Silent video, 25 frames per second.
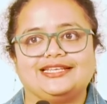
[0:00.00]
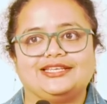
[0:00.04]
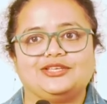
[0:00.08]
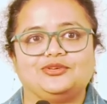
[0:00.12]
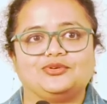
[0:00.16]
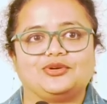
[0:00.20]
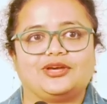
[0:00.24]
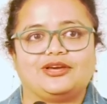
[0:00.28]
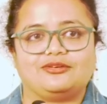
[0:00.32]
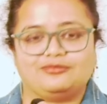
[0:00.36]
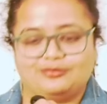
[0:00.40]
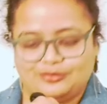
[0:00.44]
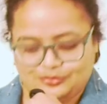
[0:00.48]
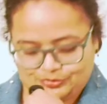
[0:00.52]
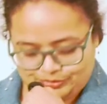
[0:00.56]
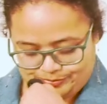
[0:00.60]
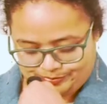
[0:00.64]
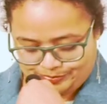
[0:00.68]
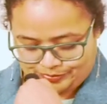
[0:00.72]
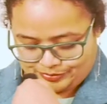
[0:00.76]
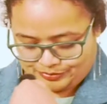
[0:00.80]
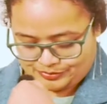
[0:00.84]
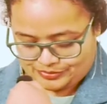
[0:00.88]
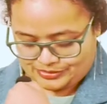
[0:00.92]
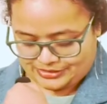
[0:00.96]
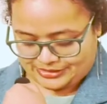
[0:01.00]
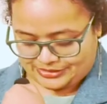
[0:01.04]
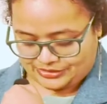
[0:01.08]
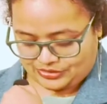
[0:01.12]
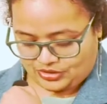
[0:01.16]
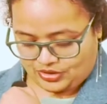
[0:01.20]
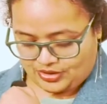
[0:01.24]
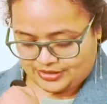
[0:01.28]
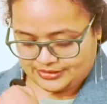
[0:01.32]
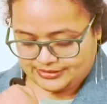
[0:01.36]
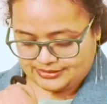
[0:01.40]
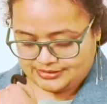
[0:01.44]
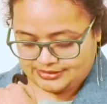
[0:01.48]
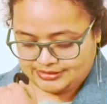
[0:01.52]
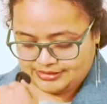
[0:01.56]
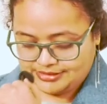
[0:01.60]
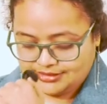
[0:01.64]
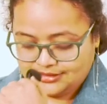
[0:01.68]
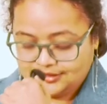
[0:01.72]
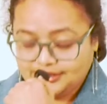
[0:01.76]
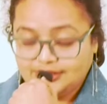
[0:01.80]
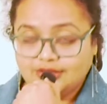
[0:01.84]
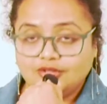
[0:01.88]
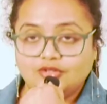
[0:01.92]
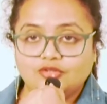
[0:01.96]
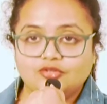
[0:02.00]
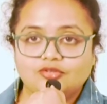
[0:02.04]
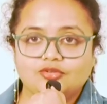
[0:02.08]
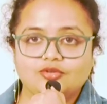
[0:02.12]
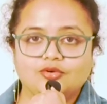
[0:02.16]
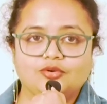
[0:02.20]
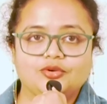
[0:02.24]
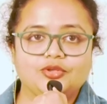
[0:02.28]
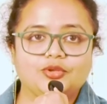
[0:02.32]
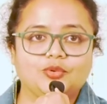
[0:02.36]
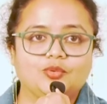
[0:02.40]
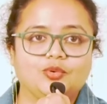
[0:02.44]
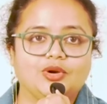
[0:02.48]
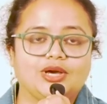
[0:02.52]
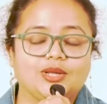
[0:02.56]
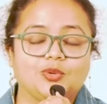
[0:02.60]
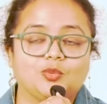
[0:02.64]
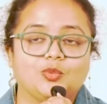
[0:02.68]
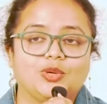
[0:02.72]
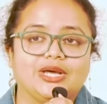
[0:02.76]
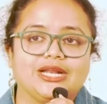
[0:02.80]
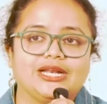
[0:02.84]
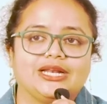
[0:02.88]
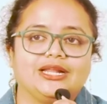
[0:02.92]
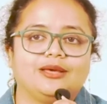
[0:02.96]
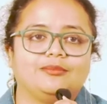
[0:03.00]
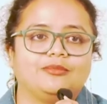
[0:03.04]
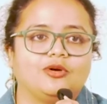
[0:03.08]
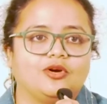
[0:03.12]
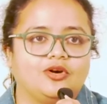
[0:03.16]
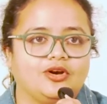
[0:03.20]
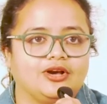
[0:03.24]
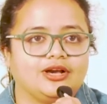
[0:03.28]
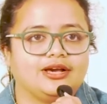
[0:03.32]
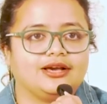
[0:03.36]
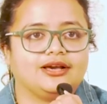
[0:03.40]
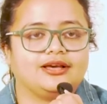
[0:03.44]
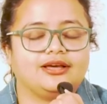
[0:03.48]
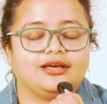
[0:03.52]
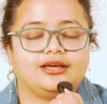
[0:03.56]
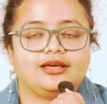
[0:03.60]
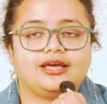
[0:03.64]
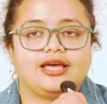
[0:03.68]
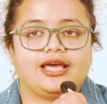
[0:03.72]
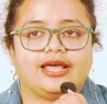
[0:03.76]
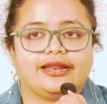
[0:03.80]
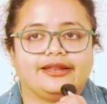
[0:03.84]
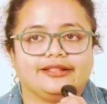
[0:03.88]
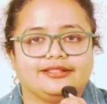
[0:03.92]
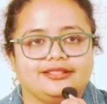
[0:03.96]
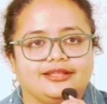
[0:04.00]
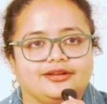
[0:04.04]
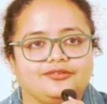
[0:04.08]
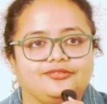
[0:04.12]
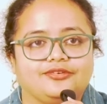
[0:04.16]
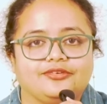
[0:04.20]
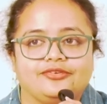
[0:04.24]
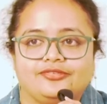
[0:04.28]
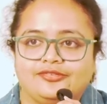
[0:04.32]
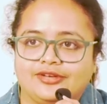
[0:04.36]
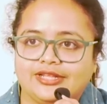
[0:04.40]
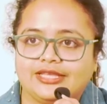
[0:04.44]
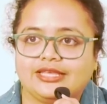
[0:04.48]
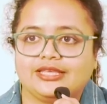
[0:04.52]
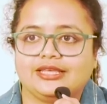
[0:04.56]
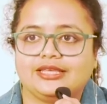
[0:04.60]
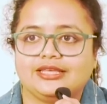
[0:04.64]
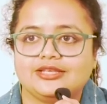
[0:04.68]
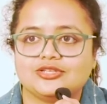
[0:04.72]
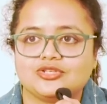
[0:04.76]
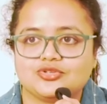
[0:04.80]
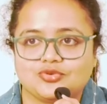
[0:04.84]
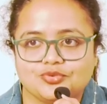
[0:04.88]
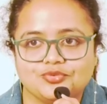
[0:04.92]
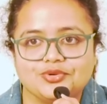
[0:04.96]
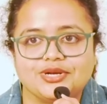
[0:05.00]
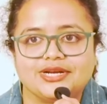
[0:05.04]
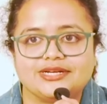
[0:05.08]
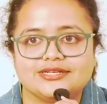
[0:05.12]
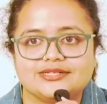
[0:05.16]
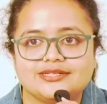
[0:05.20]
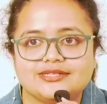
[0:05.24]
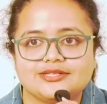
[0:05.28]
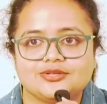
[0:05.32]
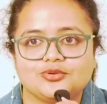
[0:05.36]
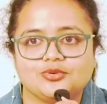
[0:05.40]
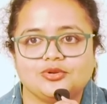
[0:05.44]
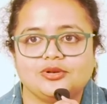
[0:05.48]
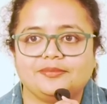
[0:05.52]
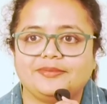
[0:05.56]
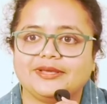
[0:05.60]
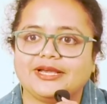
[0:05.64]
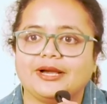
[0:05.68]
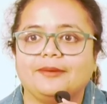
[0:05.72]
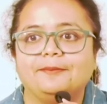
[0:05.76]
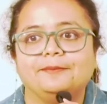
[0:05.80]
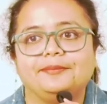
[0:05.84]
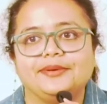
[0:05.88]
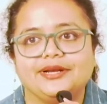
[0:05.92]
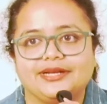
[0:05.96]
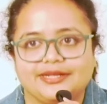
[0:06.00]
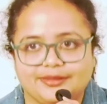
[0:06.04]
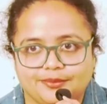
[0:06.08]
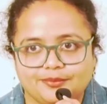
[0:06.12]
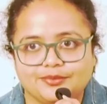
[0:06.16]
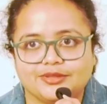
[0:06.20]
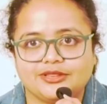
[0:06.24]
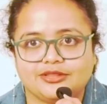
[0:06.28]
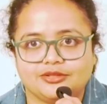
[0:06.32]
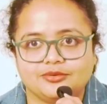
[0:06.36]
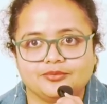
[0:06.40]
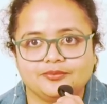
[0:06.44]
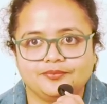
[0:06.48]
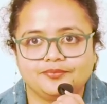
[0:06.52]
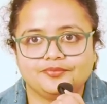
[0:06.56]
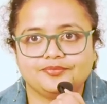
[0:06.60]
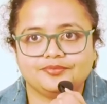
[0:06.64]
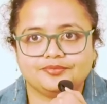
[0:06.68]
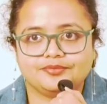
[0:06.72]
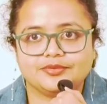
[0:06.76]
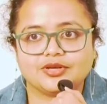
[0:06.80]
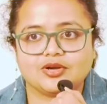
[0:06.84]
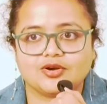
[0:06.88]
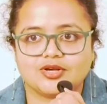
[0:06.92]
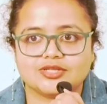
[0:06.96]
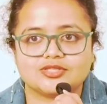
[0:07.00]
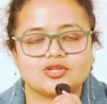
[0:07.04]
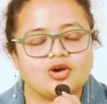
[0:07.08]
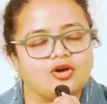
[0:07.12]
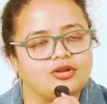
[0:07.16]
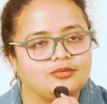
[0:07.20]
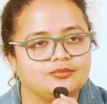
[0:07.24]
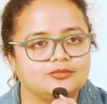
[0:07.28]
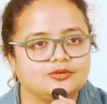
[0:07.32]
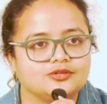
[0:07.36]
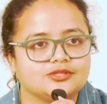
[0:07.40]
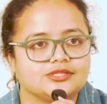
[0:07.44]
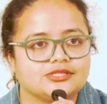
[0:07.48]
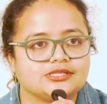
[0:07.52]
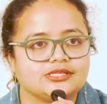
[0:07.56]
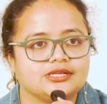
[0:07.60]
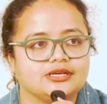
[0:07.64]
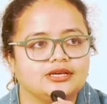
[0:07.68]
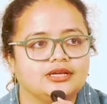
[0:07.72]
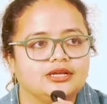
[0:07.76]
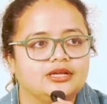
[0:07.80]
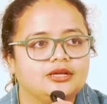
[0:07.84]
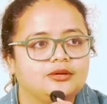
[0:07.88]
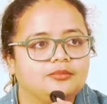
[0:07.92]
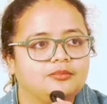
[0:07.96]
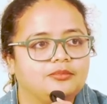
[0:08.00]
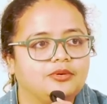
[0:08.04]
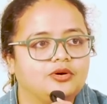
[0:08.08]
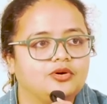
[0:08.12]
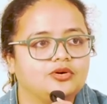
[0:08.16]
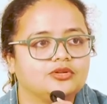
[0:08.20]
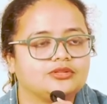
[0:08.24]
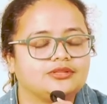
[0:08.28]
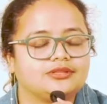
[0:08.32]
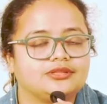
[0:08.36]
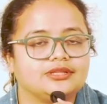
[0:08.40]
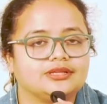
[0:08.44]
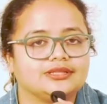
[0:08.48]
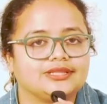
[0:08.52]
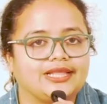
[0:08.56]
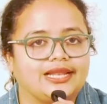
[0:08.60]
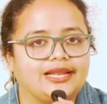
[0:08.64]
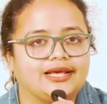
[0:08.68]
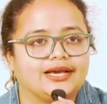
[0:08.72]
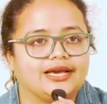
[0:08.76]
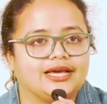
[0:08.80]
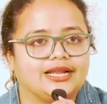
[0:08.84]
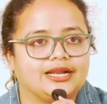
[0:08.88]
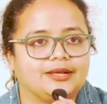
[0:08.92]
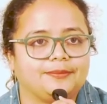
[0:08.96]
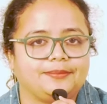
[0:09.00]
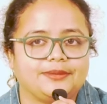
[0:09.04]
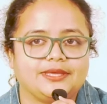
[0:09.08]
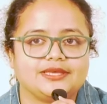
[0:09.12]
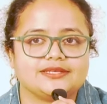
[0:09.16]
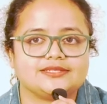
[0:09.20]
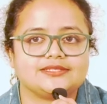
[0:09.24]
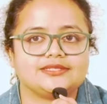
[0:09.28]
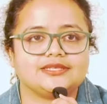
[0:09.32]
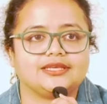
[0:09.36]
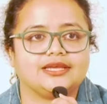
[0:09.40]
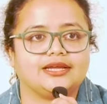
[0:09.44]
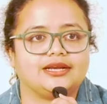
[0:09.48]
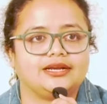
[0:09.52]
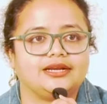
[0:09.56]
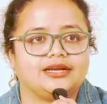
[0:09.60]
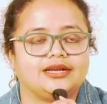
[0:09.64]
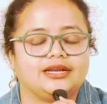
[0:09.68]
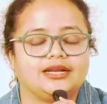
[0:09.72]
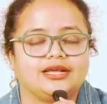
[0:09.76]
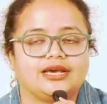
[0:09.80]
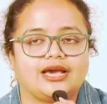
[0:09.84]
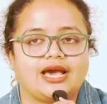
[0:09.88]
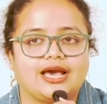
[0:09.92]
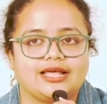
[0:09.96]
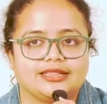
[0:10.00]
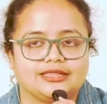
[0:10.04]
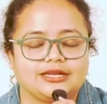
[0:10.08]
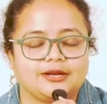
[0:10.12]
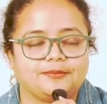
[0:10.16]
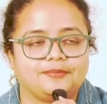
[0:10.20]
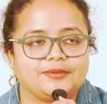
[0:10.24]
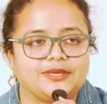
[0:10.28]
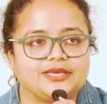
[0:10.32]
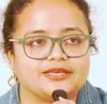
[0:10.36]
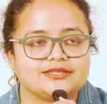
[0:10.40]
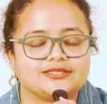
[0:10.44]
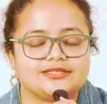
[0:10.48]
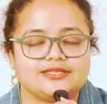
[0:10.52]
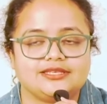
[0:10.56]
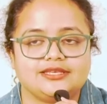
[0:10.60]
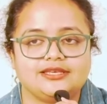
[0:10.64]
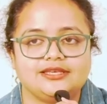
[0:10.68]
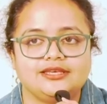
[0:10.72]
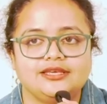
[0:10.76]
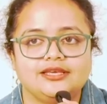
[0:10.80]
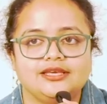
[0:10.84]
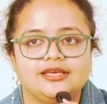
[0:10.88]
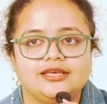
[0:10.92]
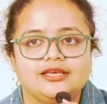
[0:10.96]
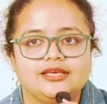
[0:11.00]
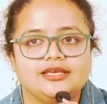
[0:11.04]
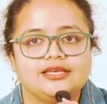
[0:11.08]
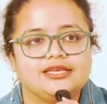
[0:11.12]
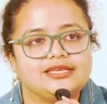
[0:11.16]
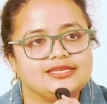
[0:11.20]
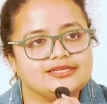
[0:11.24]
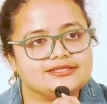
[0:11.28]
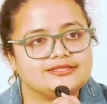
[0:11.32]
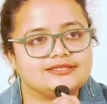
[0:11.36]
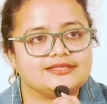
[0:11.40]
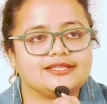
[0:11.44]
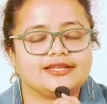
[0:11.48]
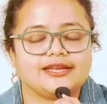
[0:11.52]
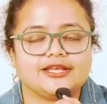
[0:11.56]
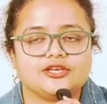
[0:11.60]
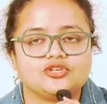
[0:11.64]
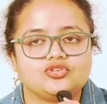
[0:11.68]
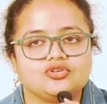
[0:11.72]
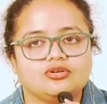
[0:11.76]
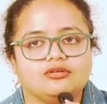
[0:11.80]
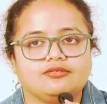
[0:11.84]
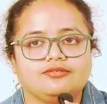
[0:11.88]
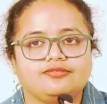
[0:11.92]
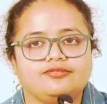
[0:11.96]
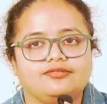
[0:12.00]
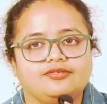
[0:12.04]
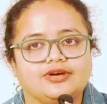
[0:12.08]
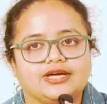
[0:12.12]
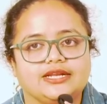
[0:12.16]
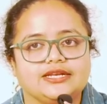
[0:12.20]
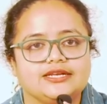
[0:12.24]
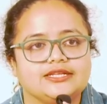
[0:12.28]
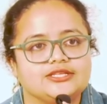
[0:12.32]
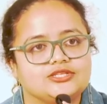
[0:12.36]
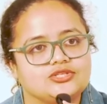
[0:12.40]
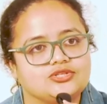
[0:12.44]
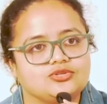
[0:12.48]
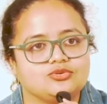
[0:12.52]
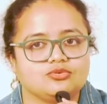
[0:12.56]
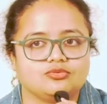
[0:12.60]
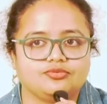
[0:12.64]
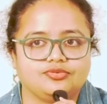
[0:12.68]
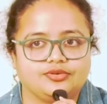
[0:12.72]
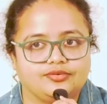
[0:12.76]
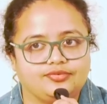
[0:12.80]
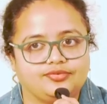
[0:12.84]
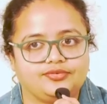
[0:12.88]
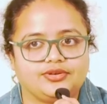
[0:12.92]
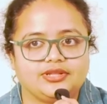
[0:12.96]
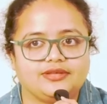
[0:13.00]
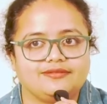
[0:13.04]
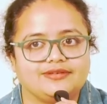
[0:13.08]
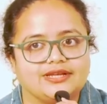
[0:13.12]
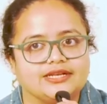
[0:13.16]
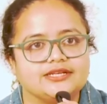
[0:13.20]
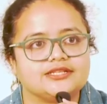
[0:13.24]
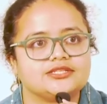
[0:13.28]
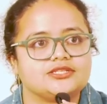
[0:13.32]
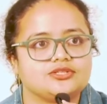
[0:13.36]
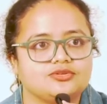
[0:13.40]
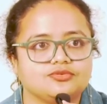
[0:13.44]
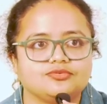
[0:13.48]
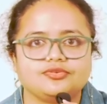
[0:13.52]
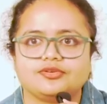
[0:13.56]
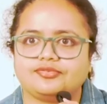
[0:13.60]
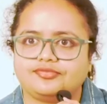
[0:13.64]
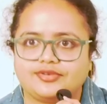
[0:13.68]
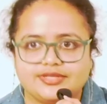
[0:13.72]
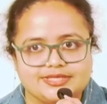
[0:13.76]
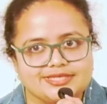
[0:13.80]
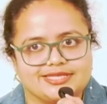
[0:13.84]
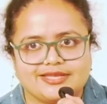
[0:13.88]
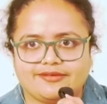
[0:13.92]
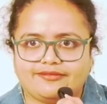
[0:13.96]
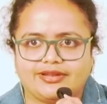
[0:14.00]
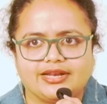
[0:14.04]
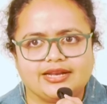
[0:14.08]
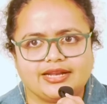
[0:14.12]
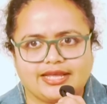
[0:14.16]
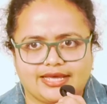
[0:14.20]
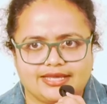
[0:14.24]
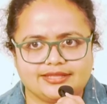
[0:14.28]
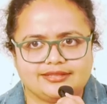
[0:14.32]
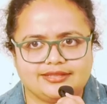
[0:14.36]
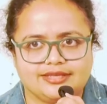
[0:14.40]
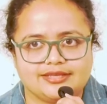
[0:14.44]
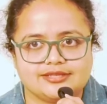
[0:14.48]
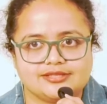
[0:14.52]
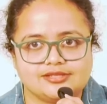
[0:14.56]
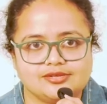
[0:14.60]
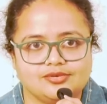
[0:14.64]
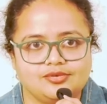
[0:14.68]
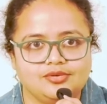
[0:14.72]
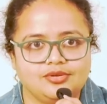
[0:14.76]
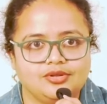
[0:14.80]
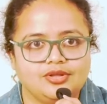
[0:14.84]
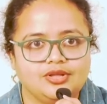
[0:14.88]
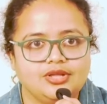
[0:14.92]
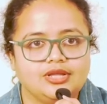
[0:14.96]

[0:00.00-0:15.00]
you have both pros and cons. So you are one among another 50 students who will be competing with you. Because almost both Telangana PSC and Andhra PSC is in the ratio of 1:50, 1:57, I think so.